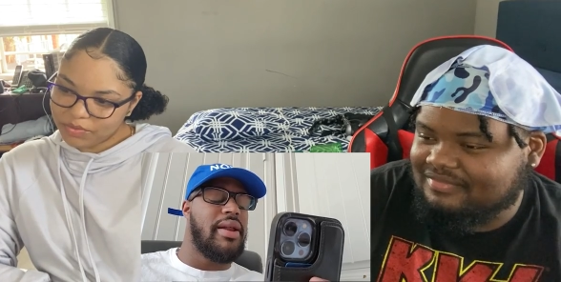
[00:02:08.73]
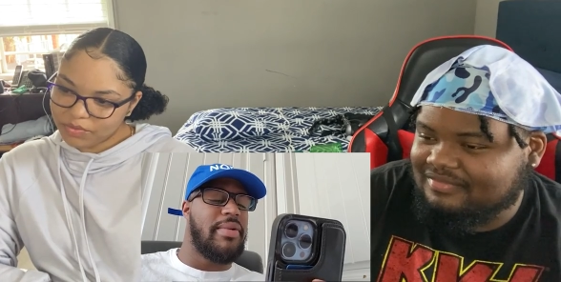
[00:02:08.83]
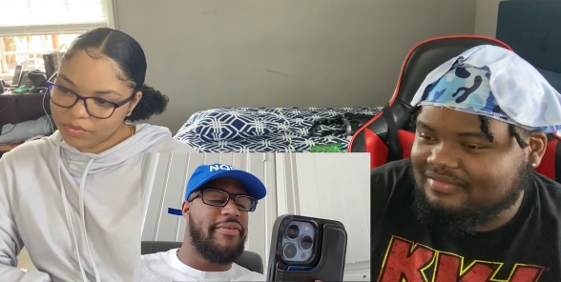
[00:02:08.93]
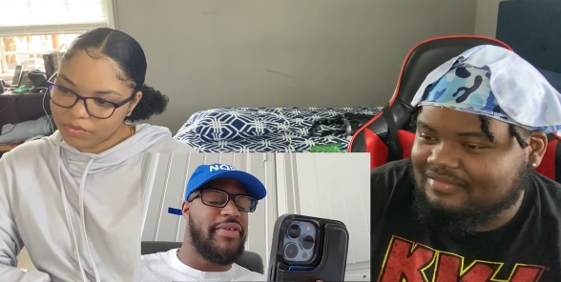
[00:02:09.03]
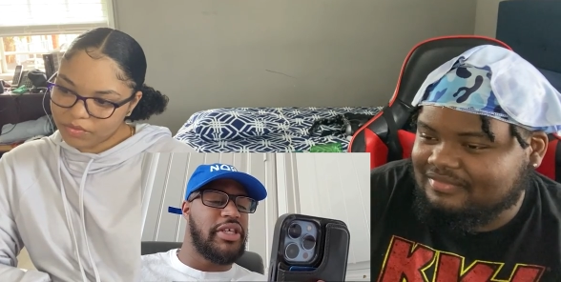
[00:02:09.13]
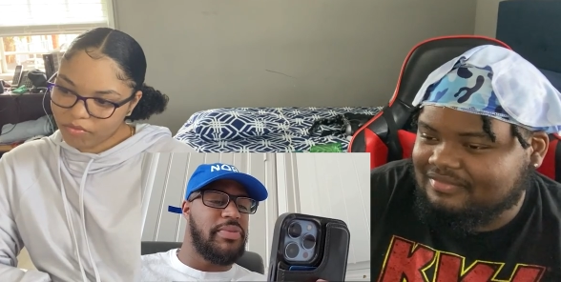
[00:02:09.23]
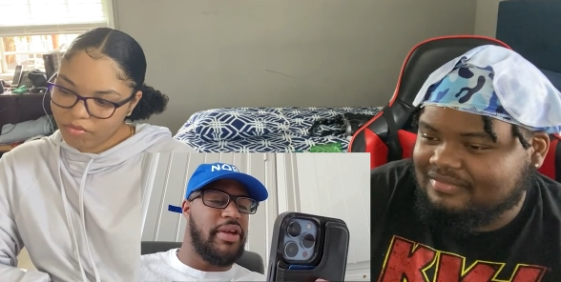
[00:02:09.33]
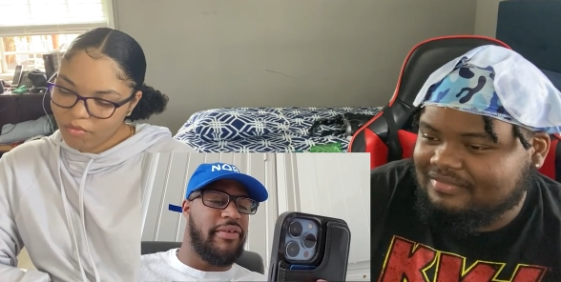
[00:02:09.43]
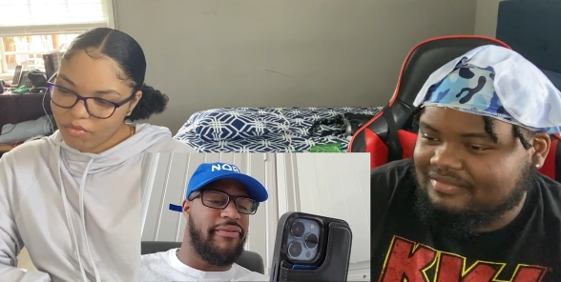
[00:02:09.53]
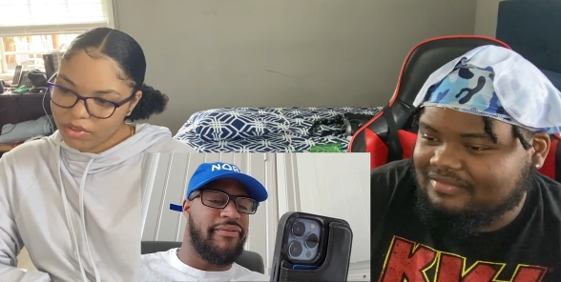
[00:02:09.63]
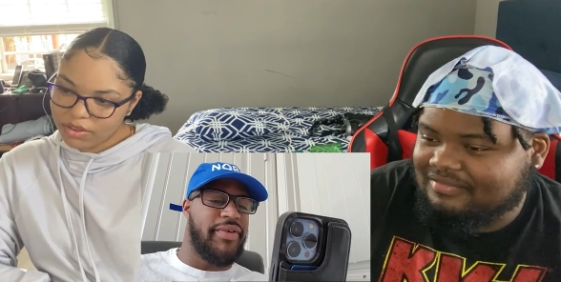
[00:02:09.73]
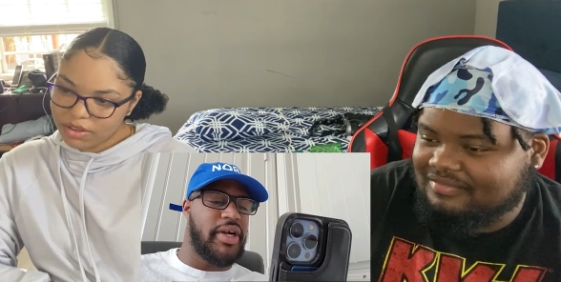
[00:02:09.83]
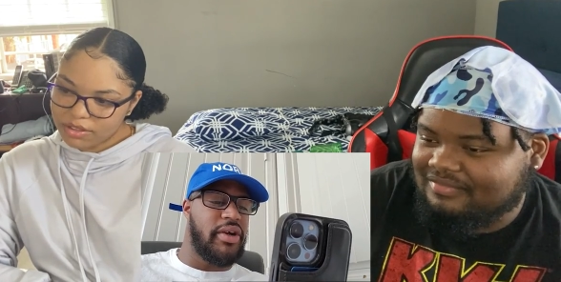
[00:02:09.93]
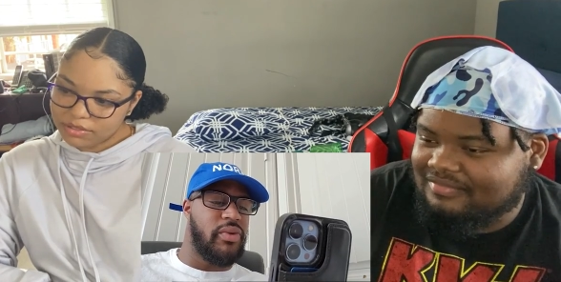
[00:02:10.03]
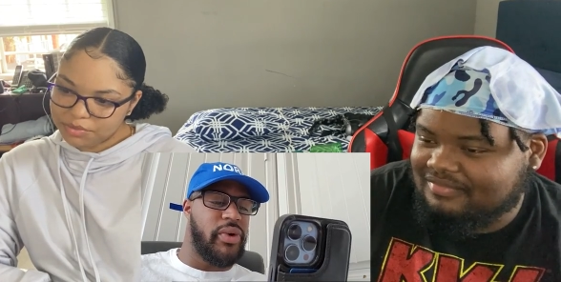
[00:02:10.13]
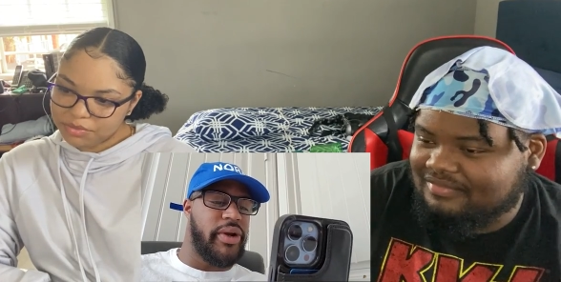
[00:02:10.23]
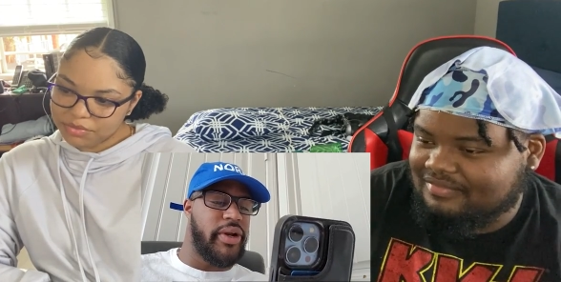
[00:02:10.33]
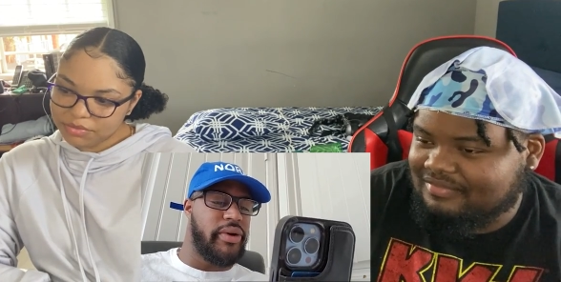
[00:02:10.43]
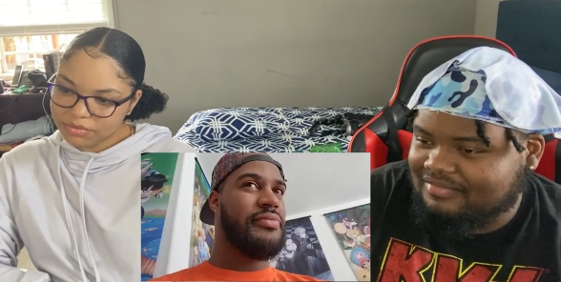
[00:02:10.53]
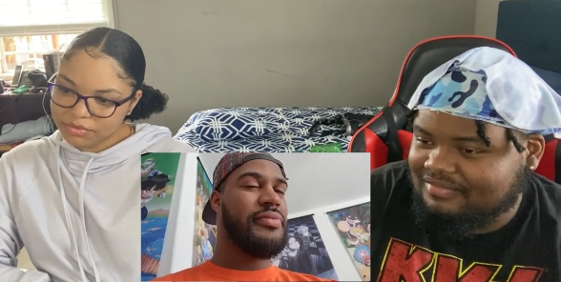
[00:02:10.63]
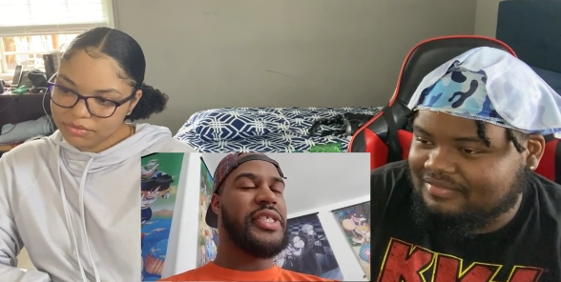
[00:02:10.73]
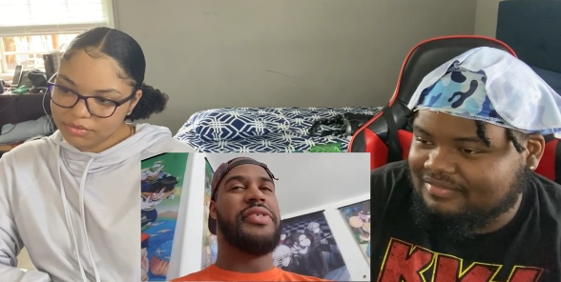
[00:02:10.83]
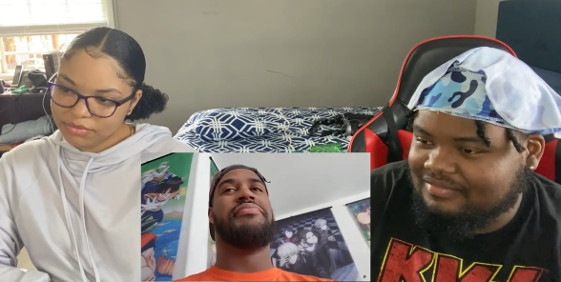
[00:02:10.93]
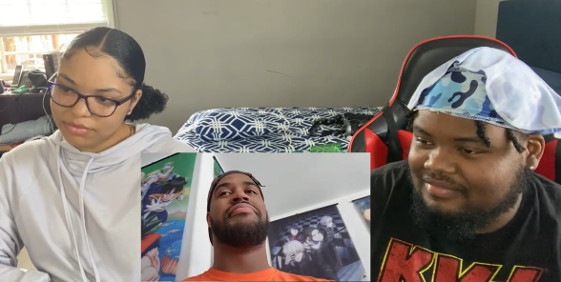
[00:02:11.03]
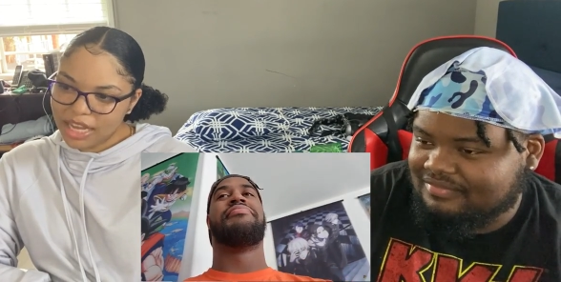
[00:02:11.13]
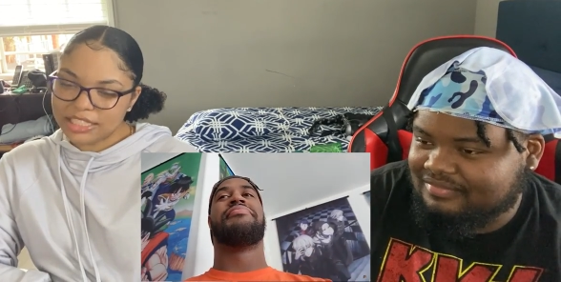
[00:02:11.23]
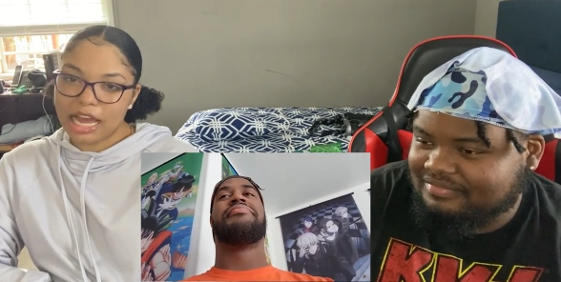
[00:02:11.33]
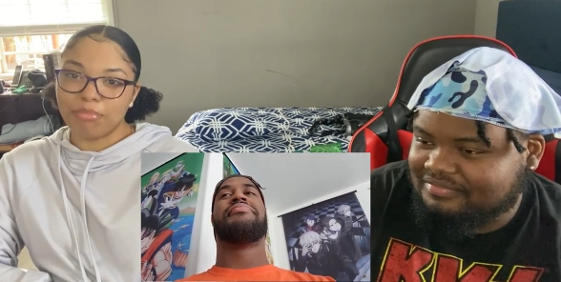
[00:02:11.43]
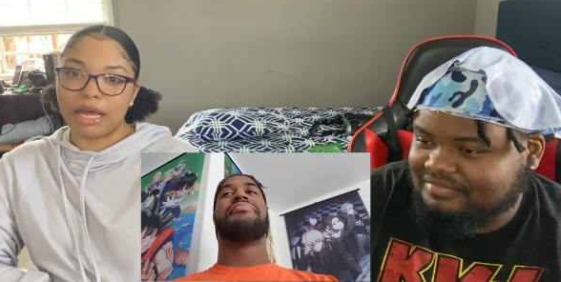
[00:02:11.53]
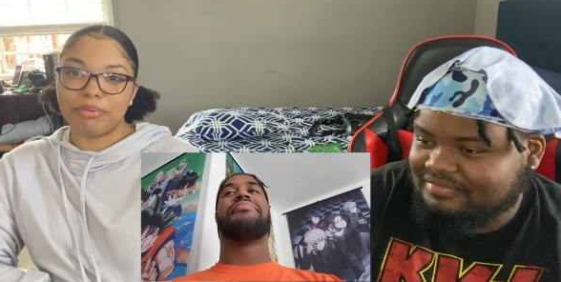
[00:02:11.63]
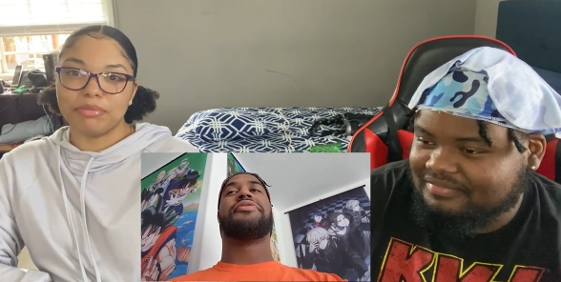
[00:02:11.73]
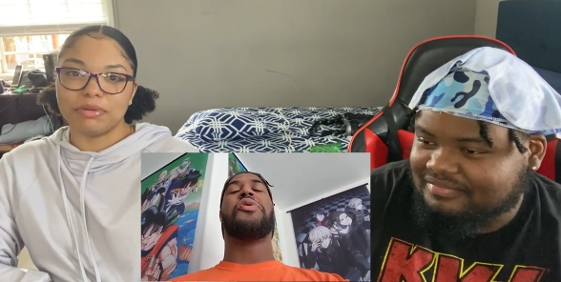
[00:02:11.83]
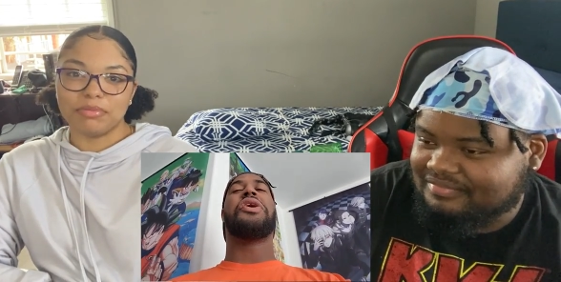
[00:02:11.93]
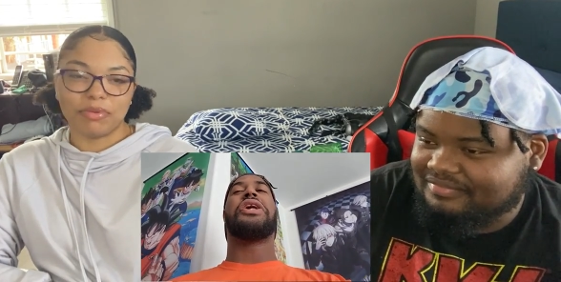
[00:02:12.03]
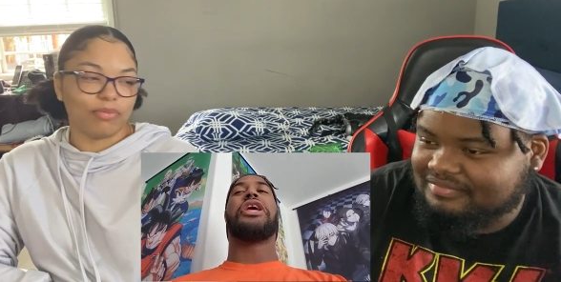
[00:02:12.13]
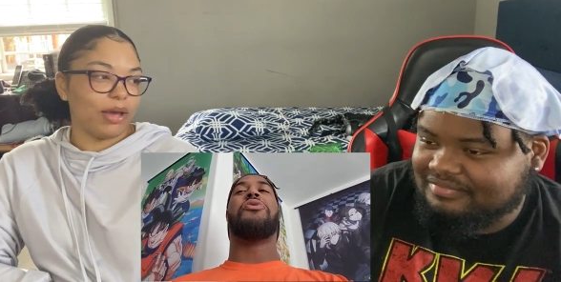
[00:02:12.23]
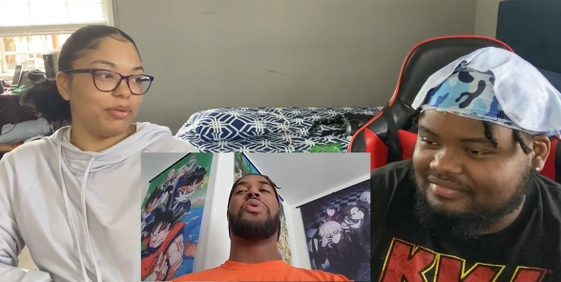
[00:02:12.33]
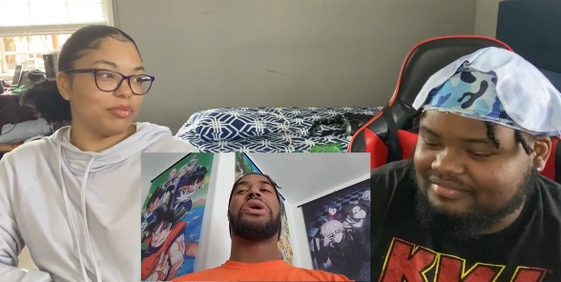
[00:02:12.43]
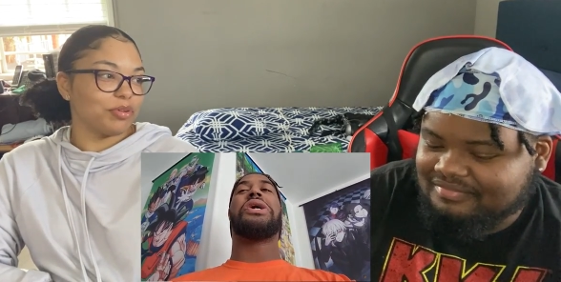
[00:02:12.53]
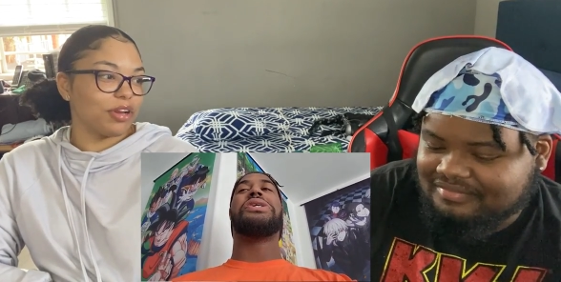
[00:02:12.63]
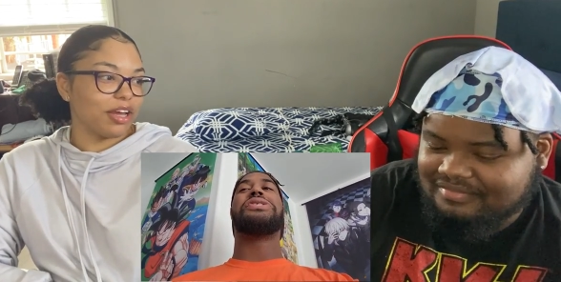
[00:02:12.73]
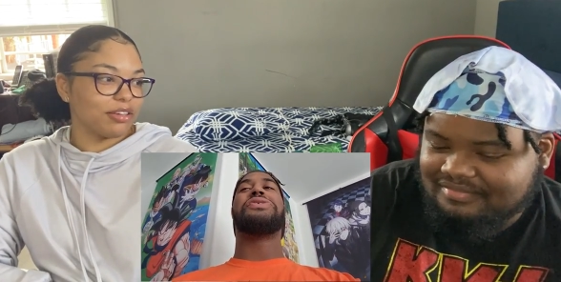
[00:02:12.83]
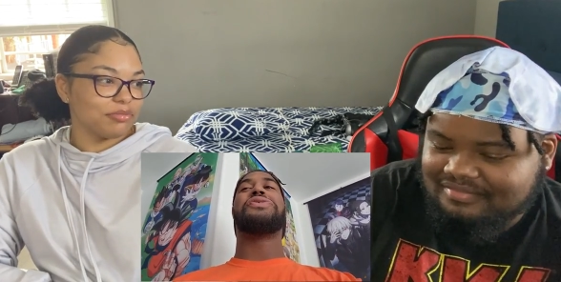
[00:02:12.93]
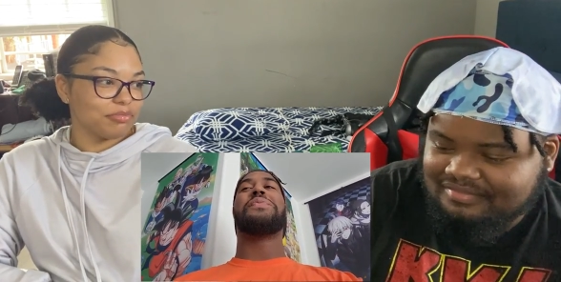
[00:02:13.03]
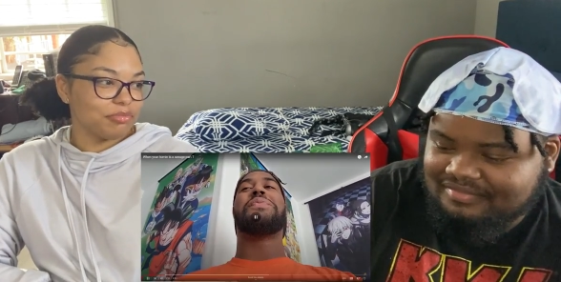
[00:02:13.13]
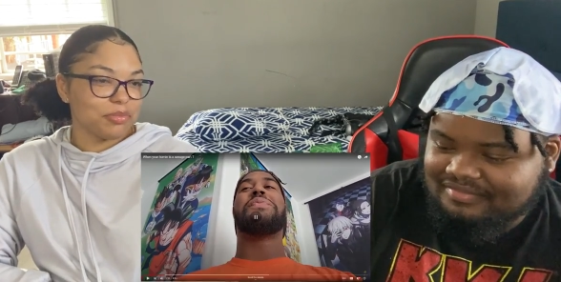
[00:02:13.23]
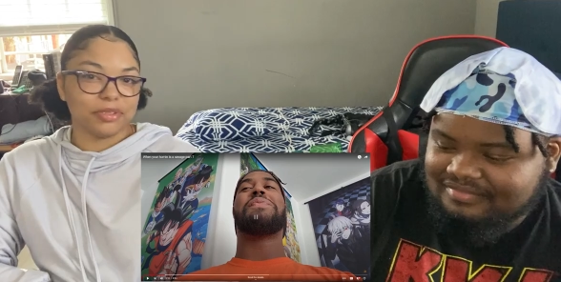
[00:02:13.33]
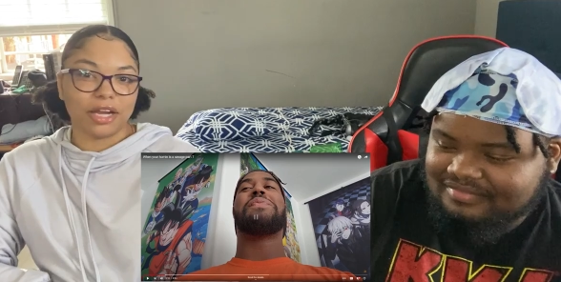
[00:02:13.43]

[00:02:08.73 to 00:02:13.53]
Speaker 1: out of my face being a fucking weirdo.
Speaker 2: That's not black people. You ain't got White people do that. People